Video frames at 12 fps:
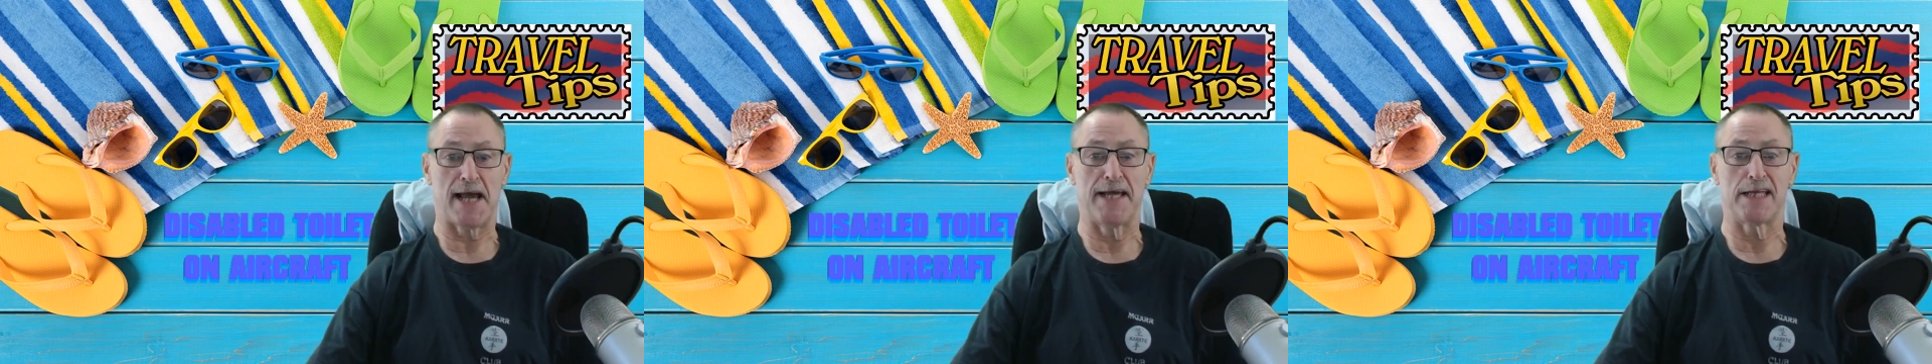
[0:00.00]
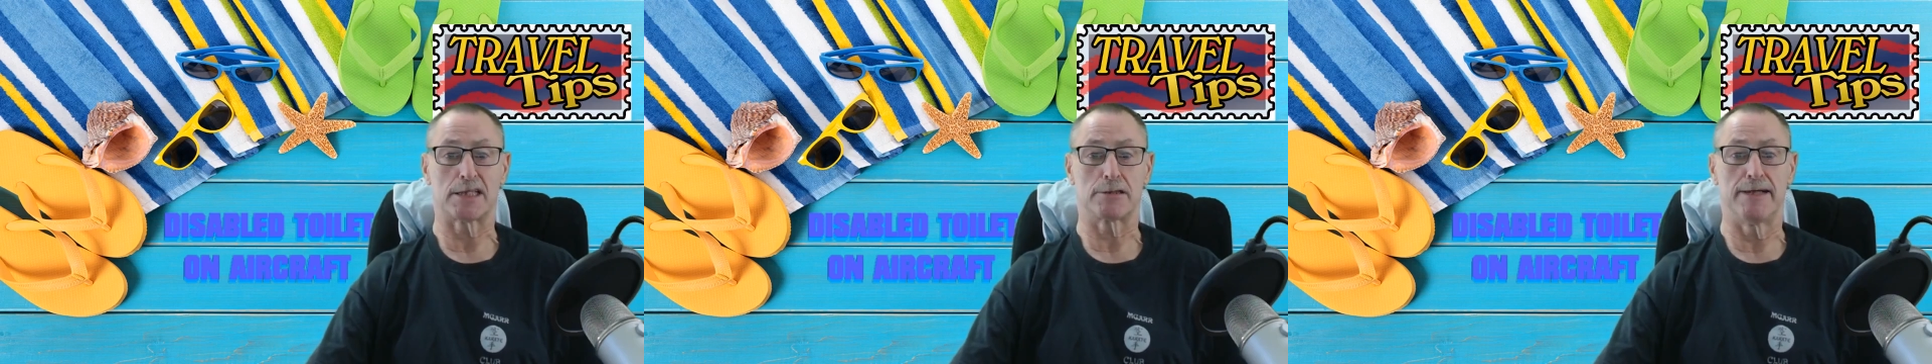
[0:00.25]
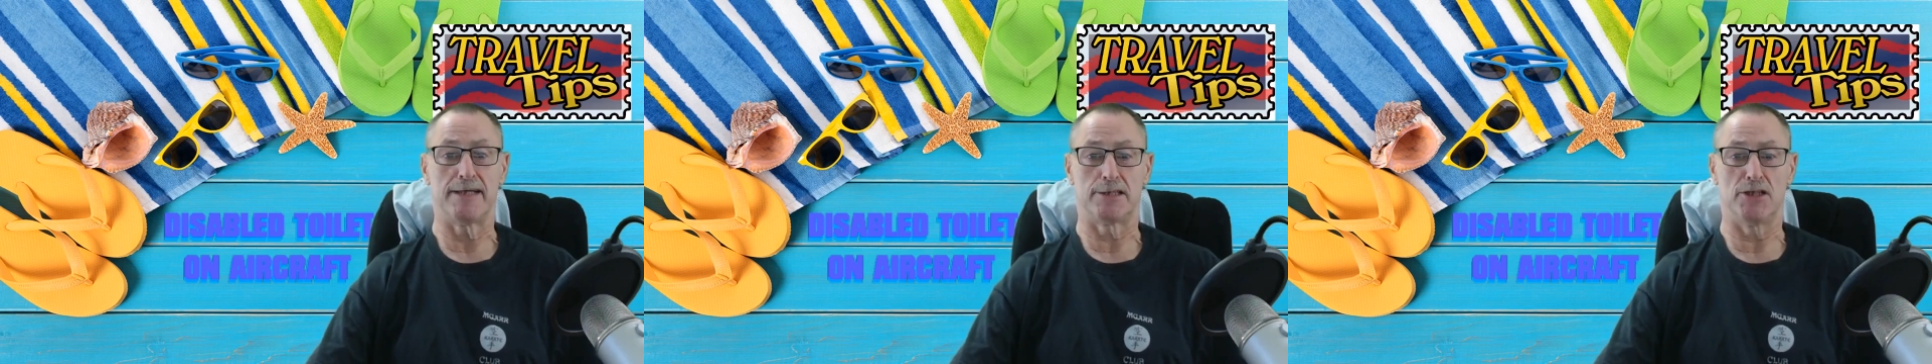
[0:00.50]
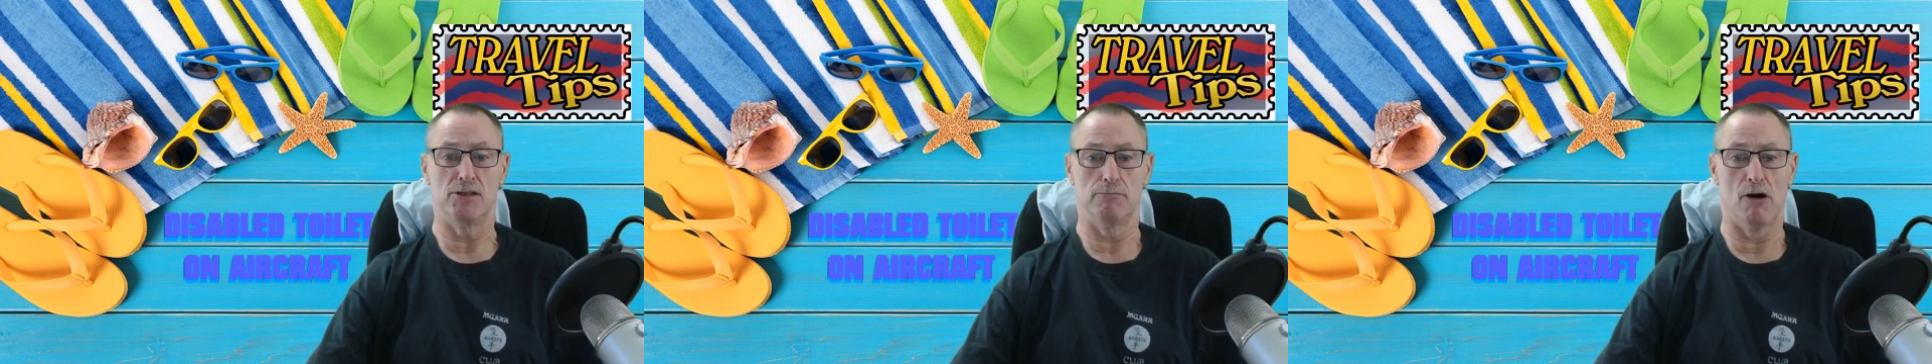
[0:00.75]

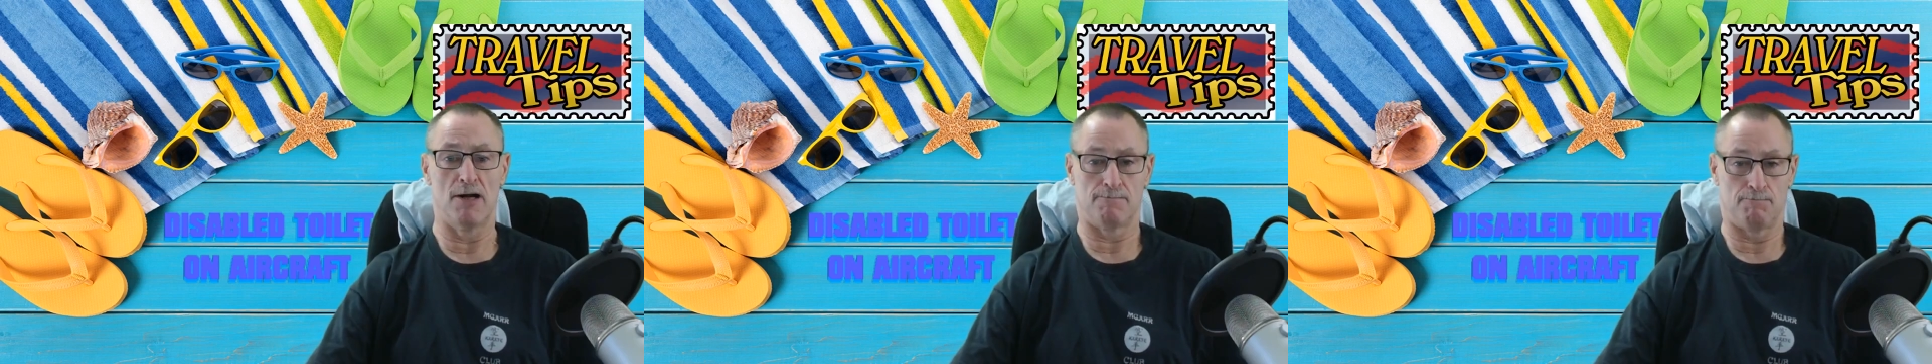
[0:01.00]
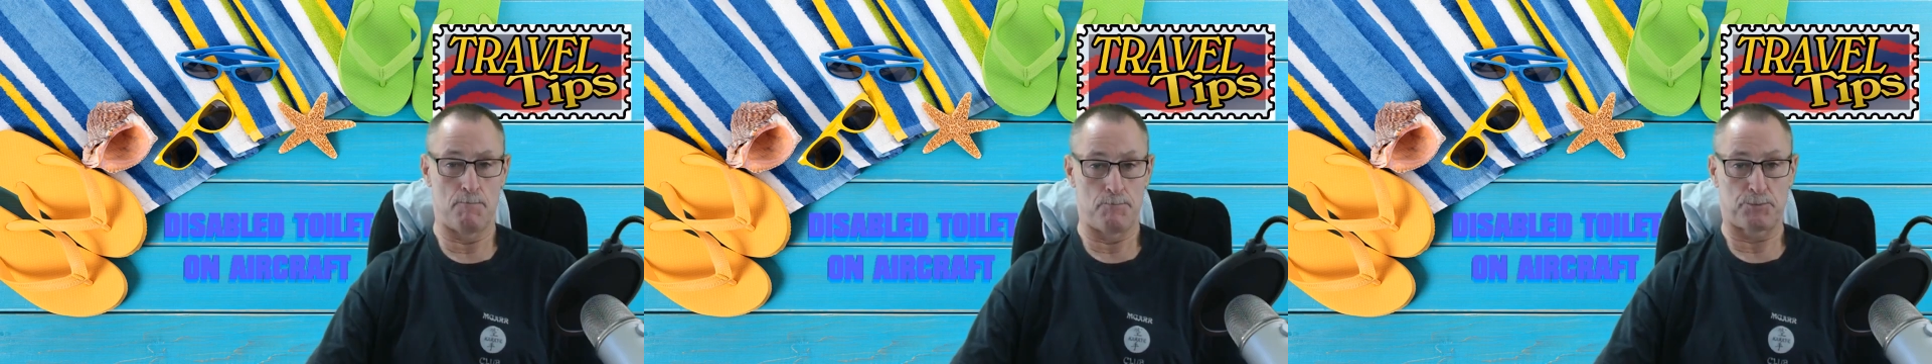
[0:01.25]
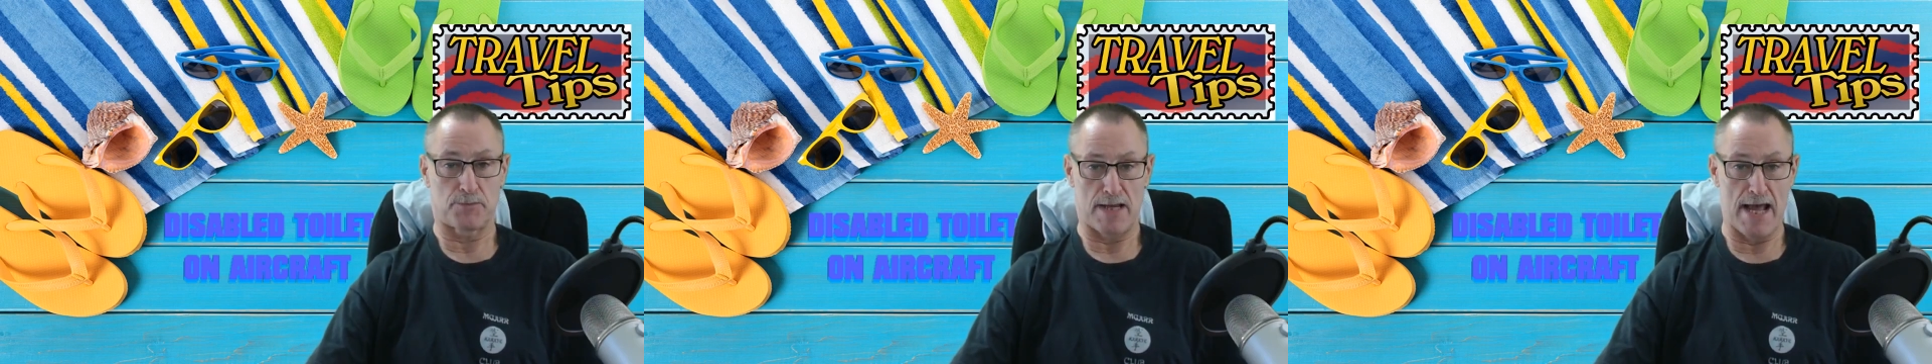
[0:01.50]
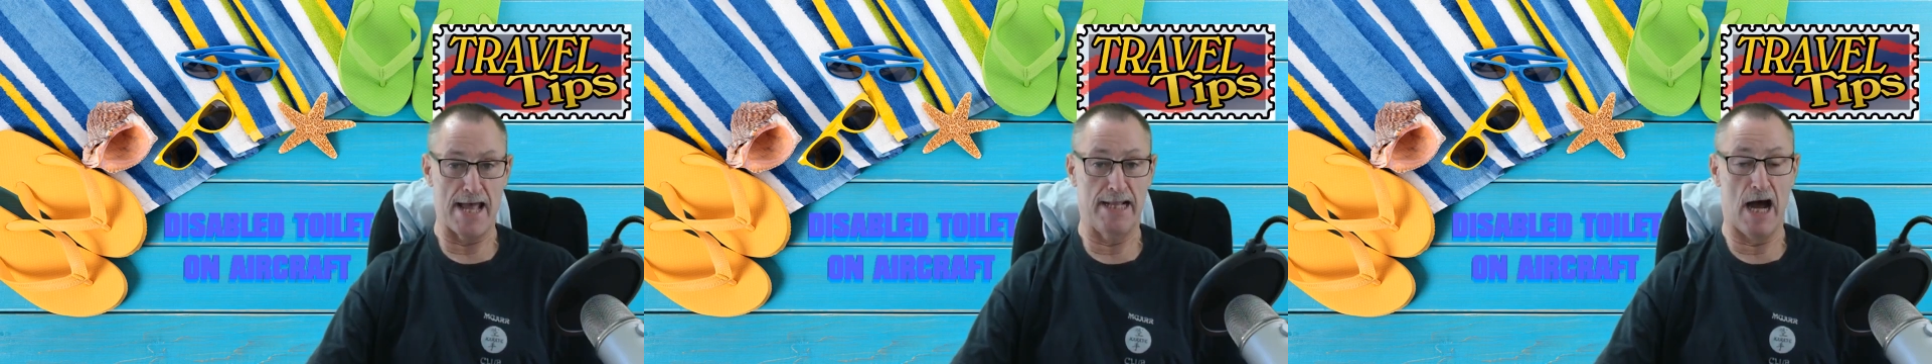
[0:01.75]

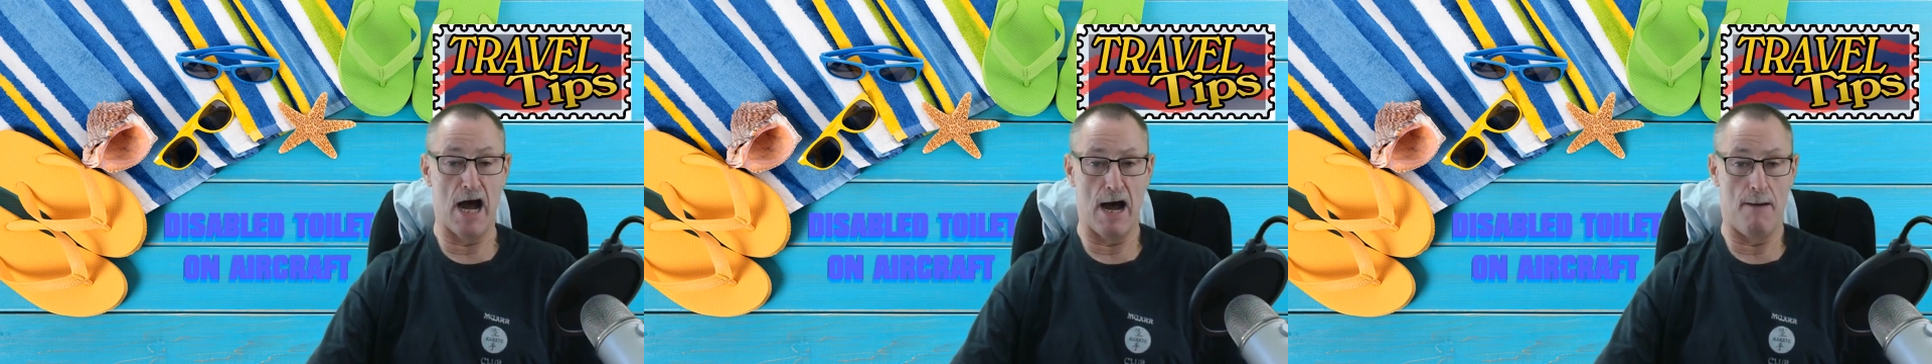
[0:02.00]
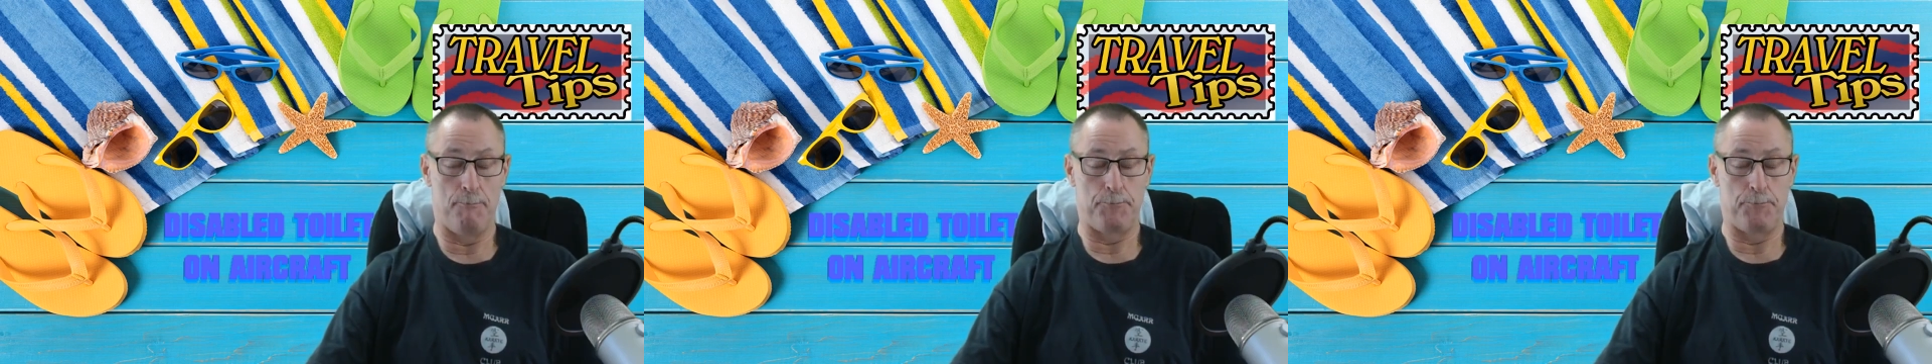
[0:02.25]
A321LR.